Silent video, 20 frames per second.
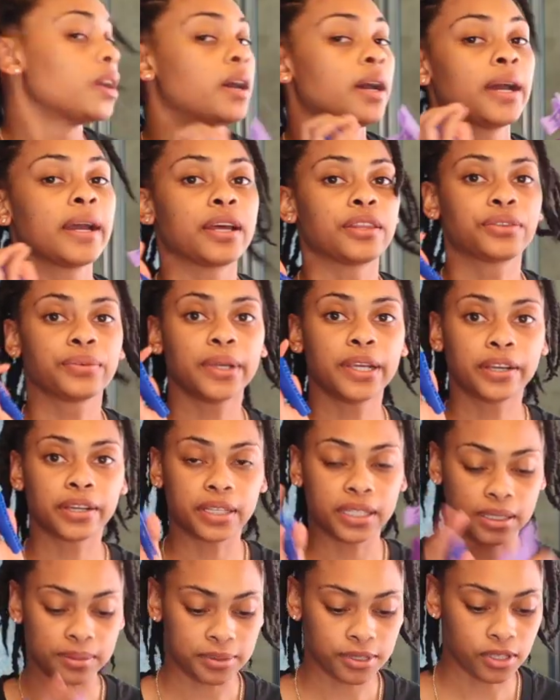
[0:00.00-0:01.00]
I got 3 hair
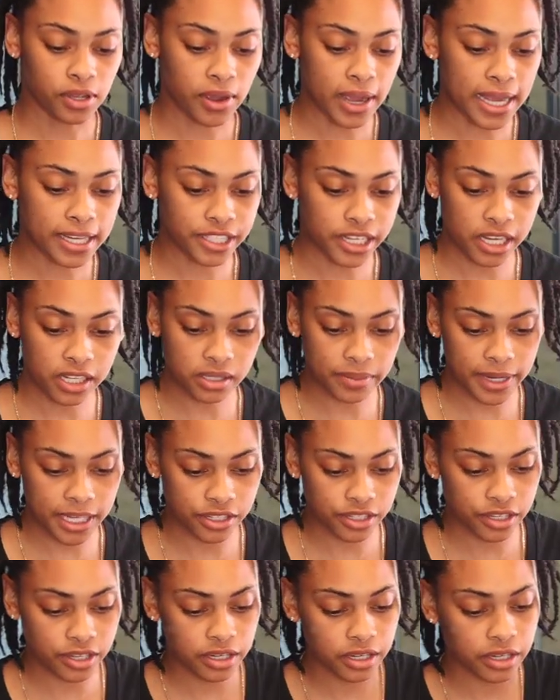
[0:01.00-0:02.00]
clips. So I changed my
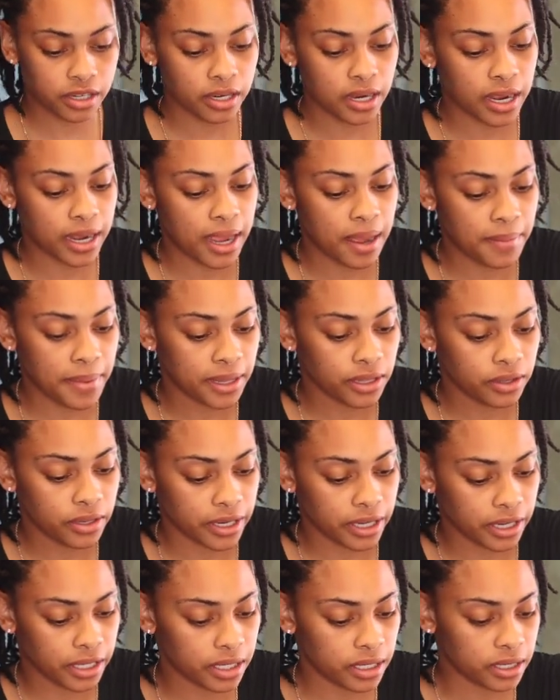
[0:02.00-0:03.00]
shirt, I got my little
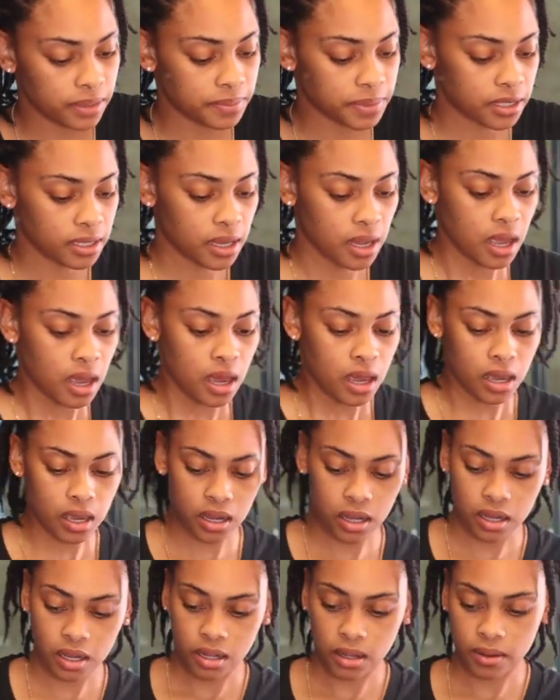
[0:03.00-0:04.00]
hair clips,
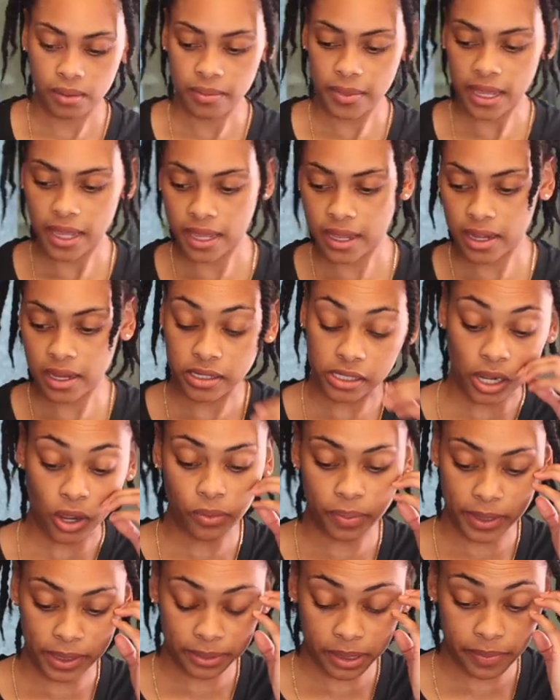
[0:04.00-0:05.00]
and I
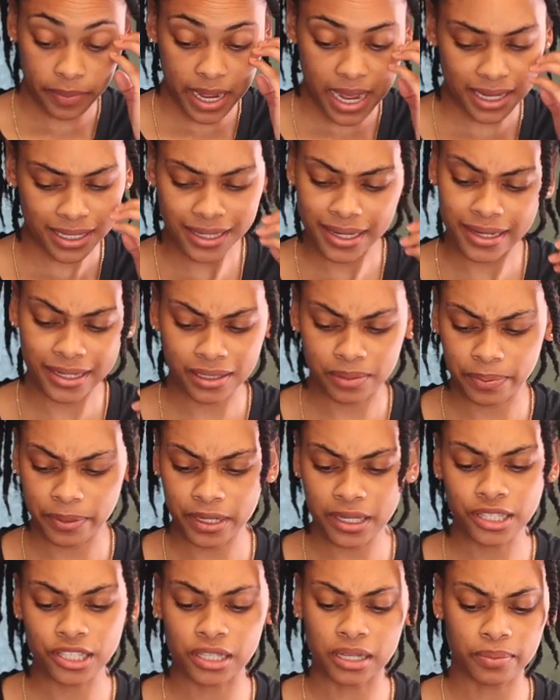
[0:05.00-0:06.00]
opened up the box, and it's
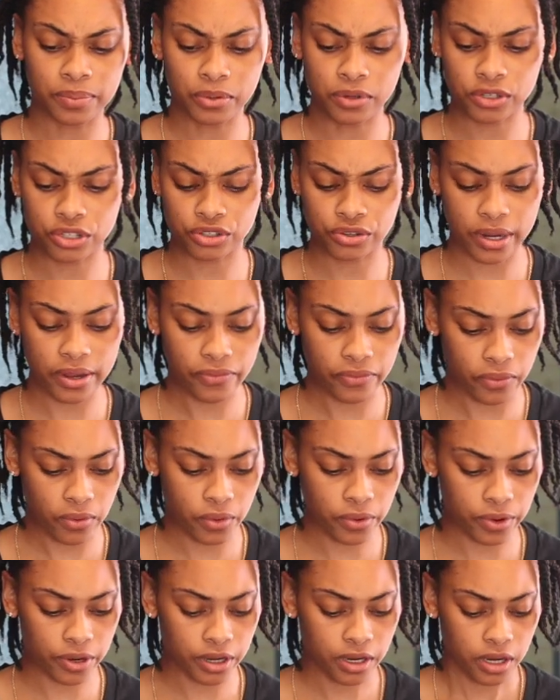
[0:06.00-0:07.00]
pretty simple and
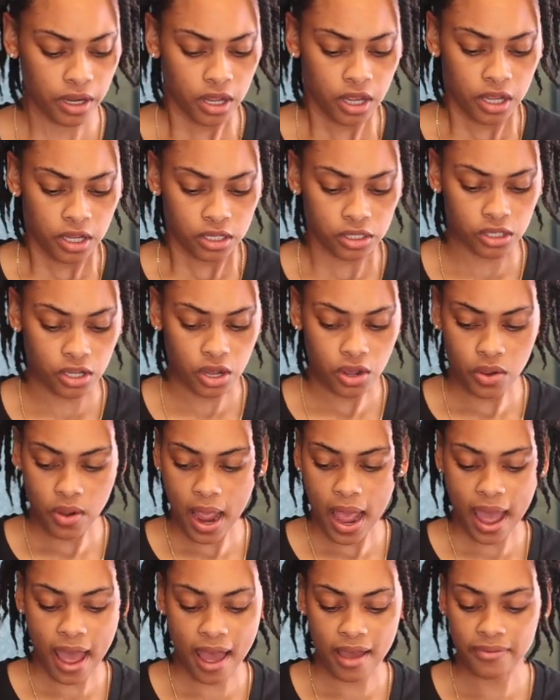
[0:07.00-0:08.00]
straightforward. So I
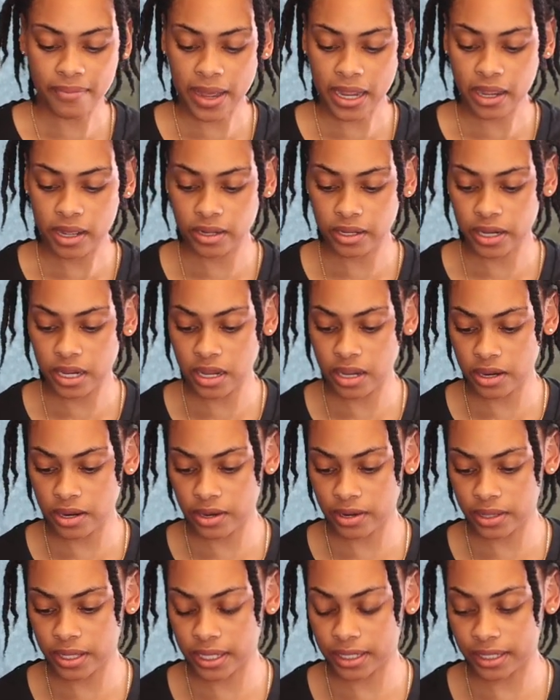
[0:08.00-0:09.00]
have my color
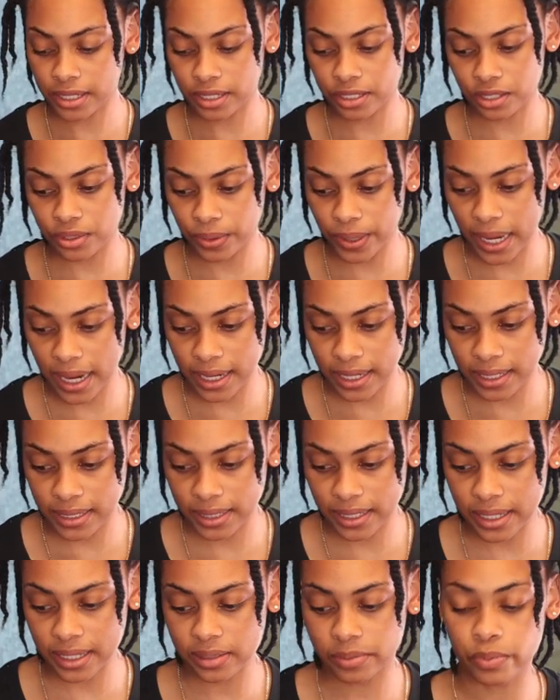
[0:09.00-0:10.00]
here. This is
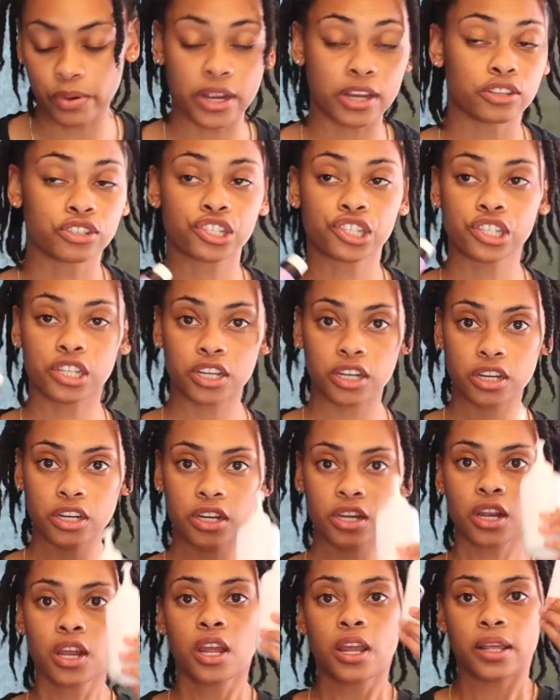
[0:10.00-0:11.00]
386 brown
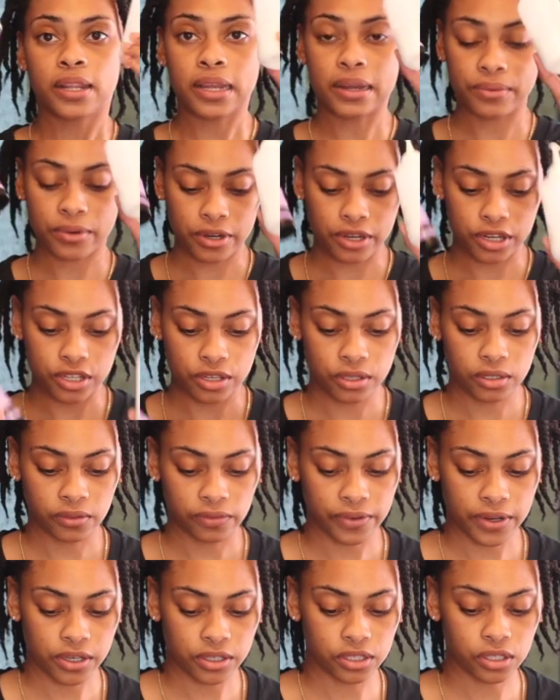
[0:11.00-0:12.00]
sugar that we're going to use
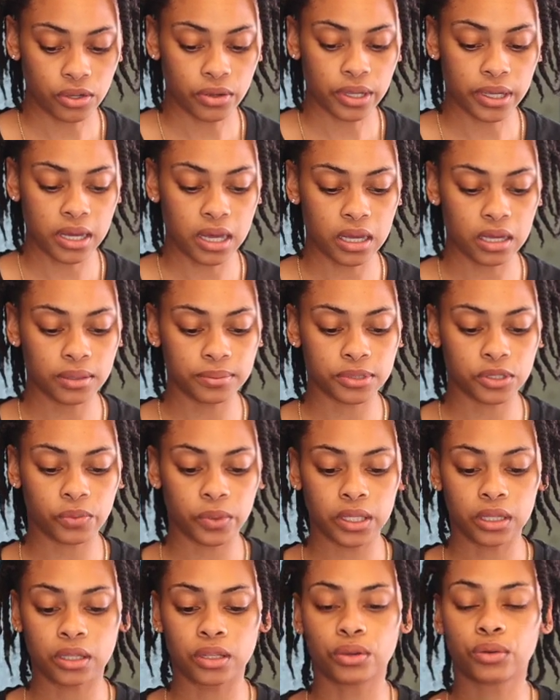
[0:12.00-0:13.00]
first. So it comes
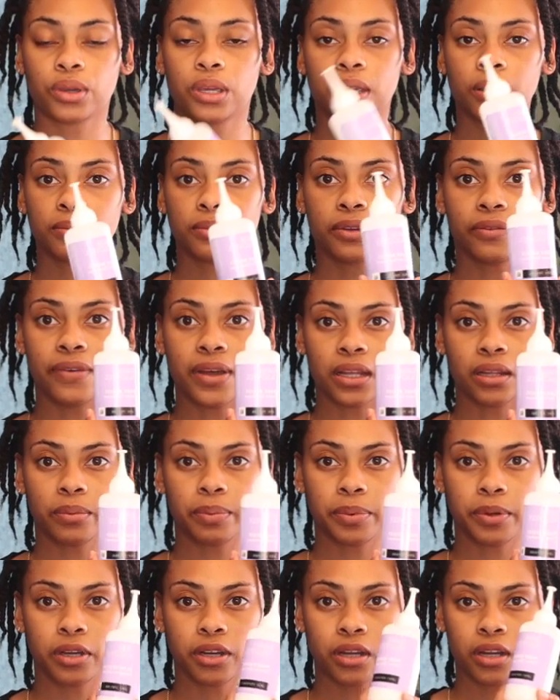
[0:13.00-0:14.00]
with the cream
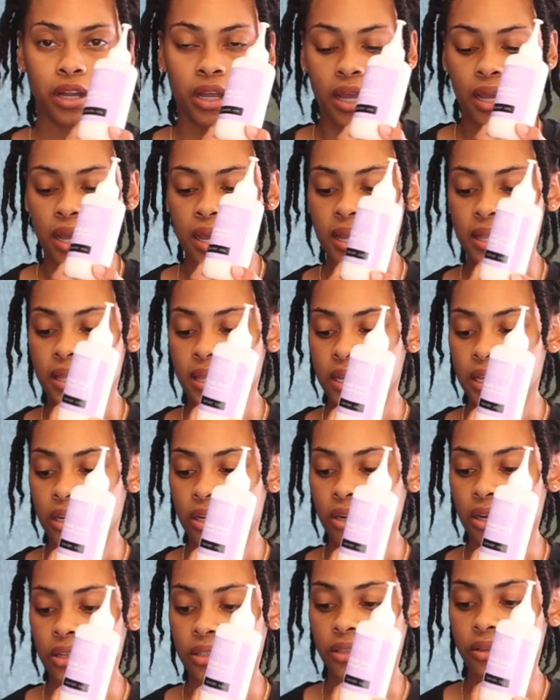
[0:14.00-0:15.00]
developer, and then
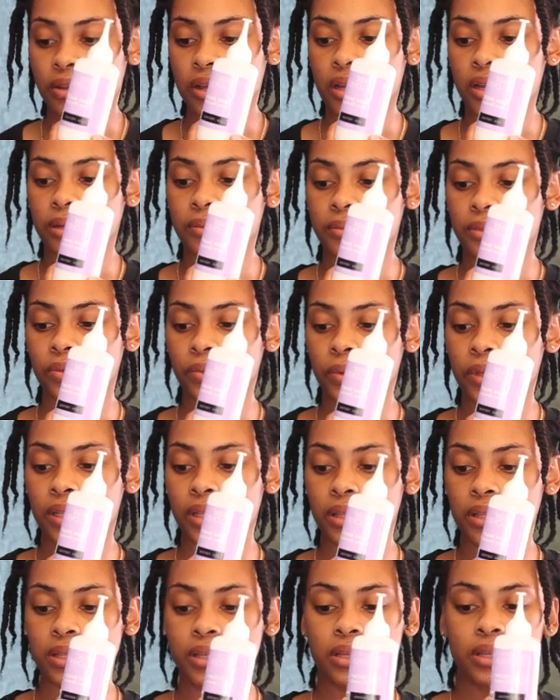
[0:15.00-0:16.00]
it also comes
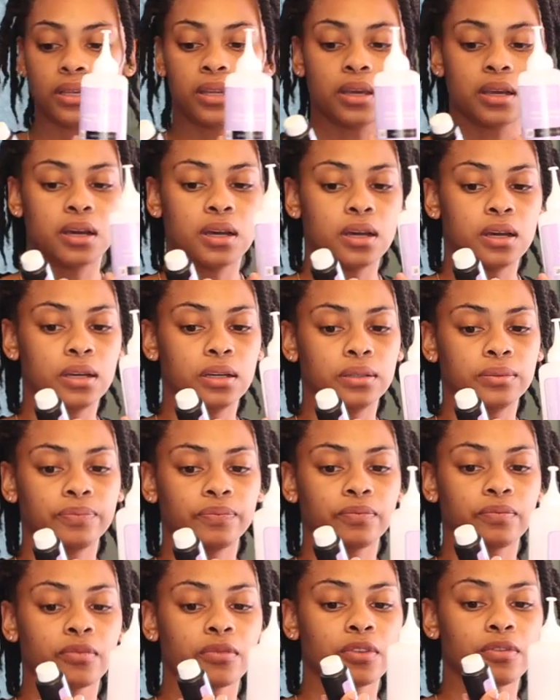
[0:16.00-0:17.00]
with the
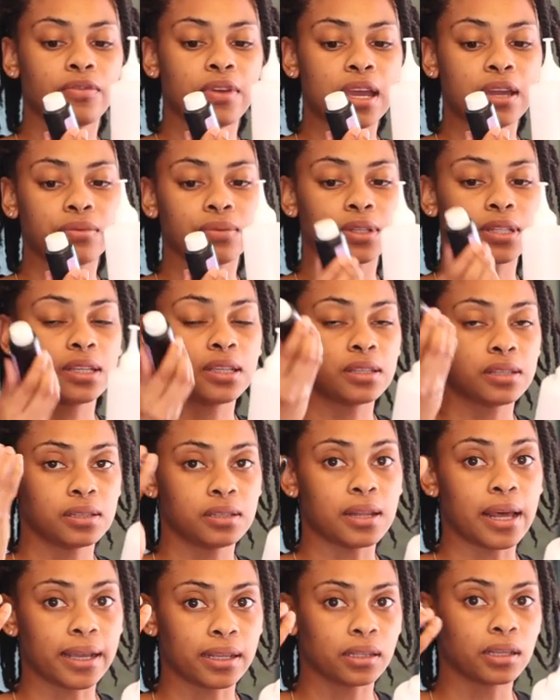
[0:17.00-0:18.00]
fade
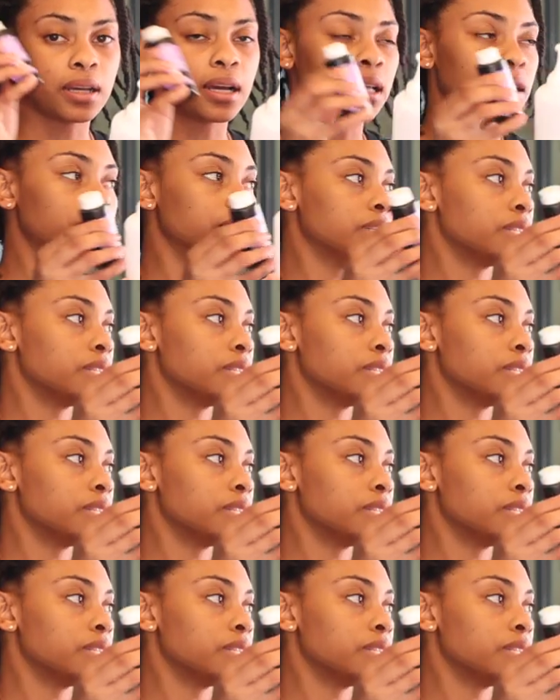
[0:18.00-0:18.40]
resist, like the color